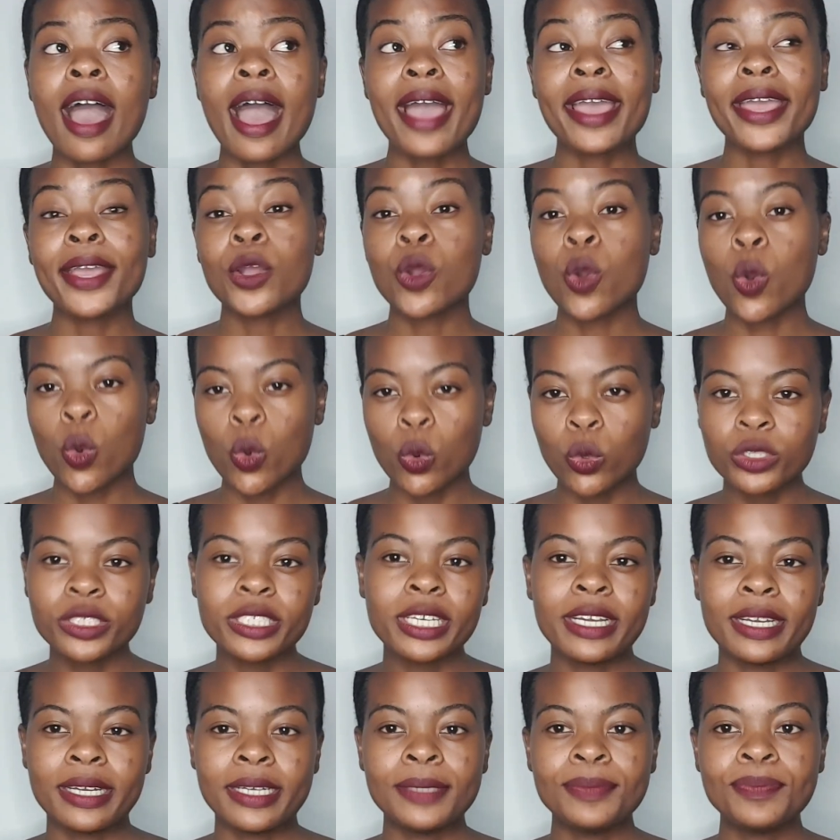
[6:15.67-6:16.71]
I called
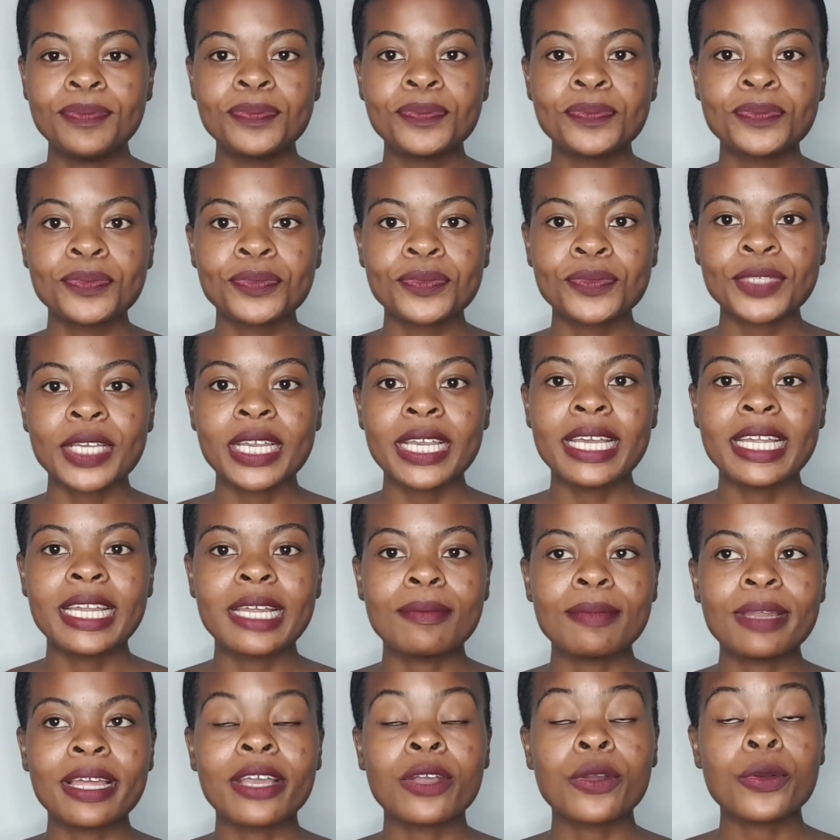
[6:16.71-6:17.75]
her and
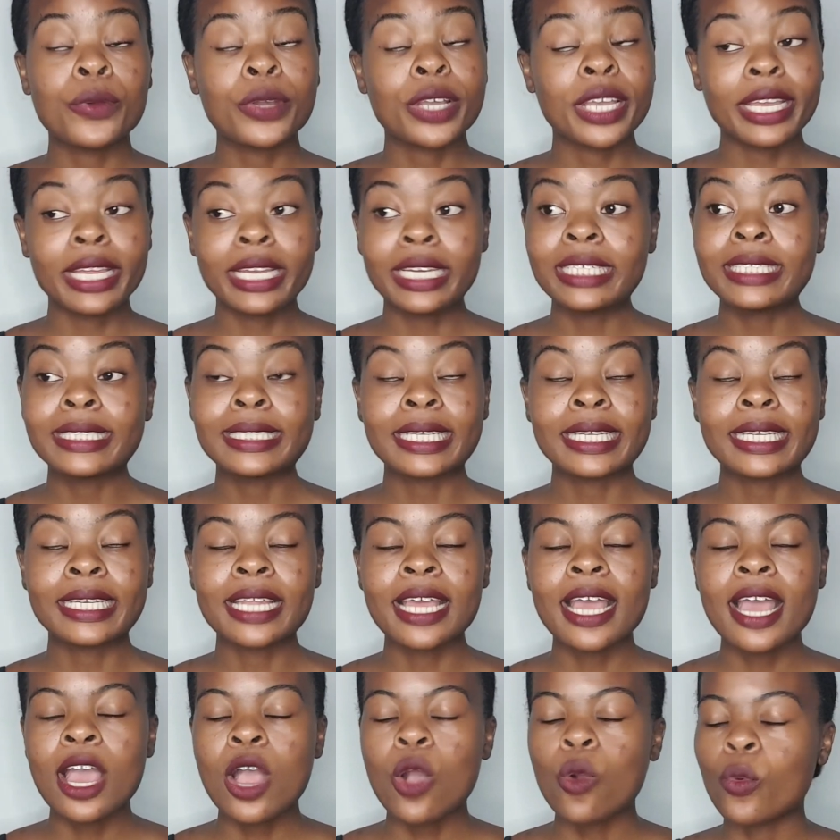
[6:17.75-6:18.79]
I'm like, okay,
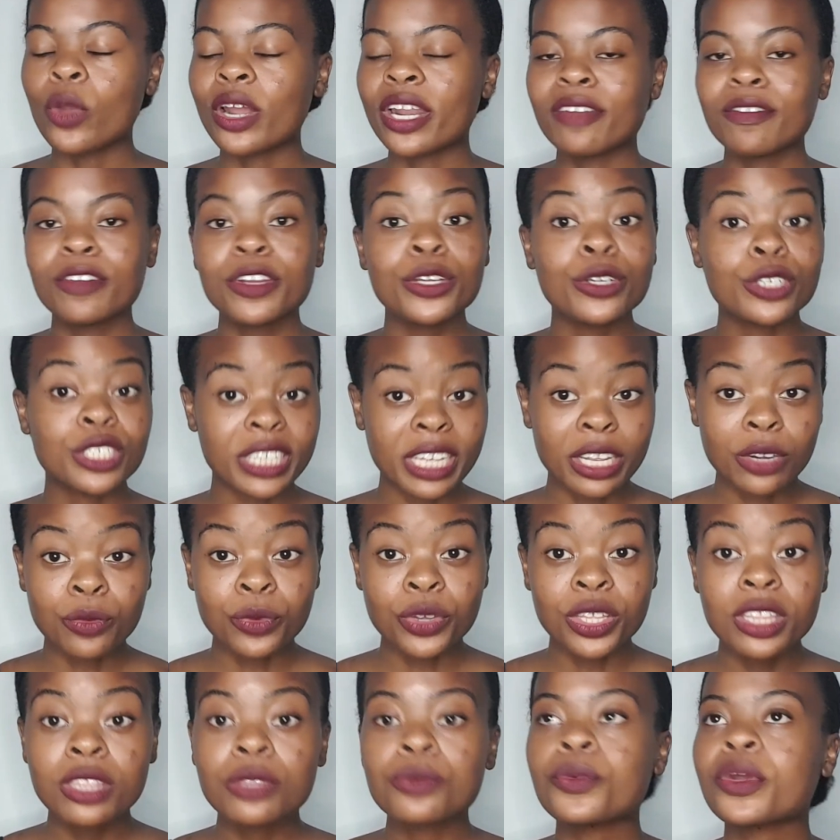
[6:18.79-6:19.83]
listen, whatever you're done
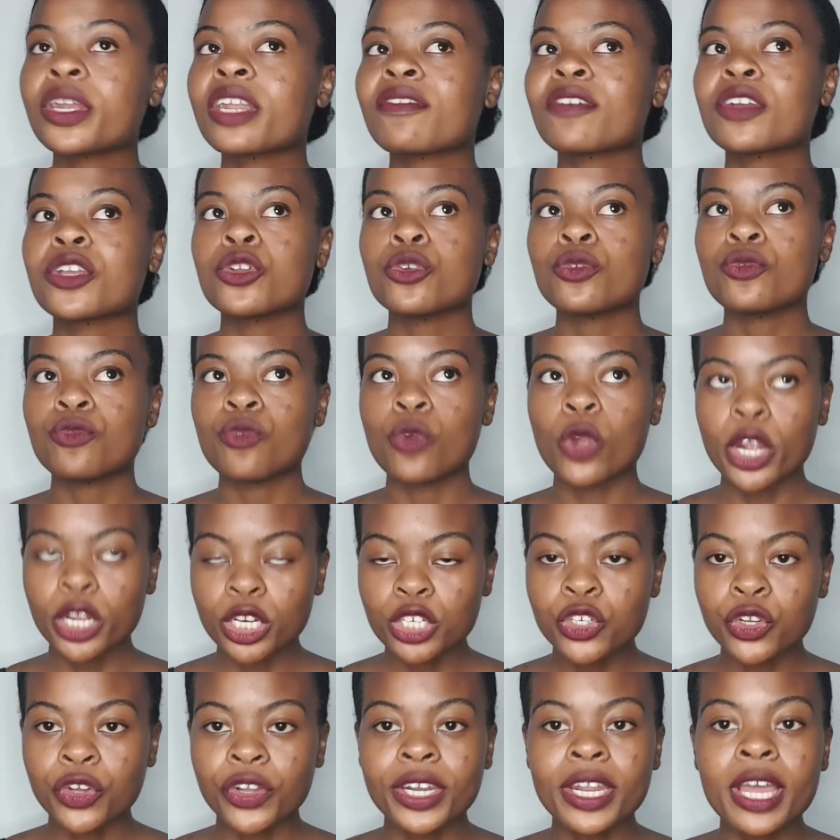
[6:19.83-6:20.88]
with, whatever you've
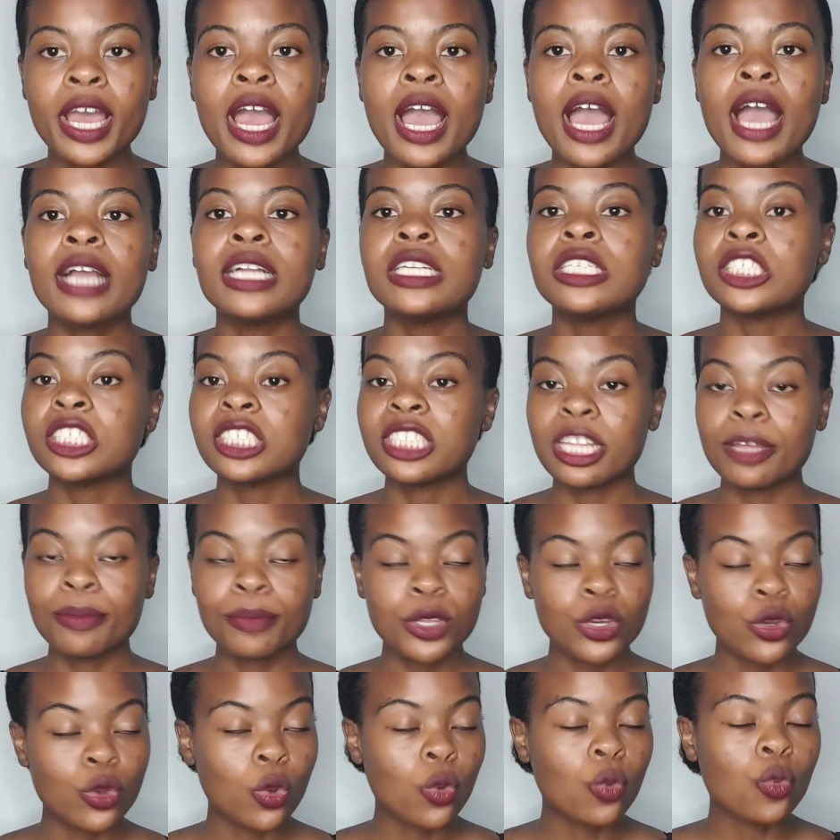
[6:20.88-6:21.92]
worked on, just let
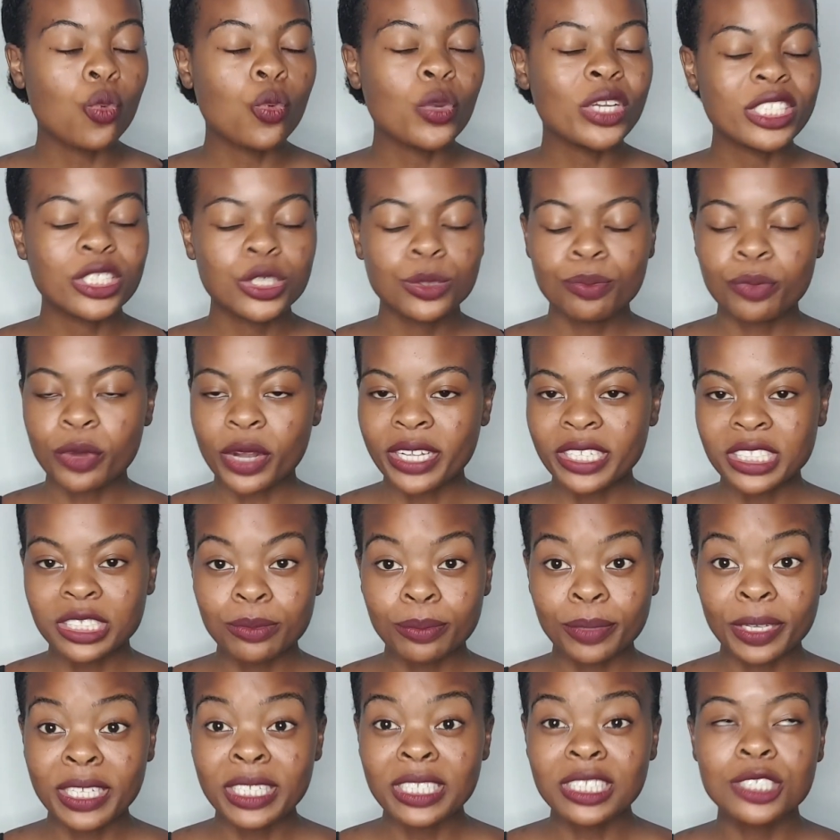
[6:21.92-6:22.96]
me know which
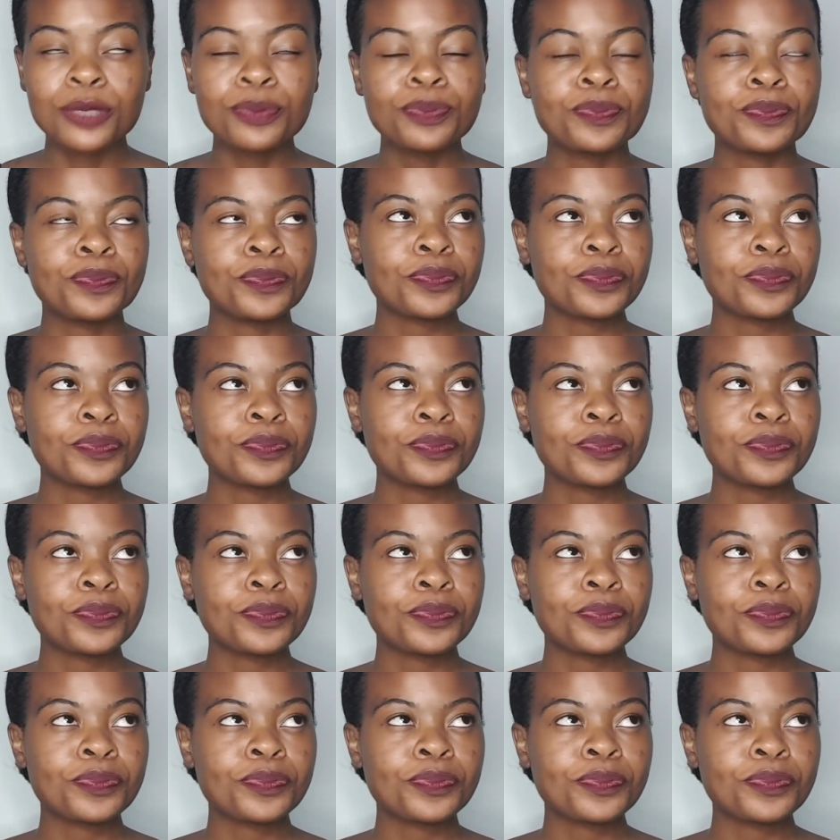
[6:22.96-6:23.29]
bridesmaids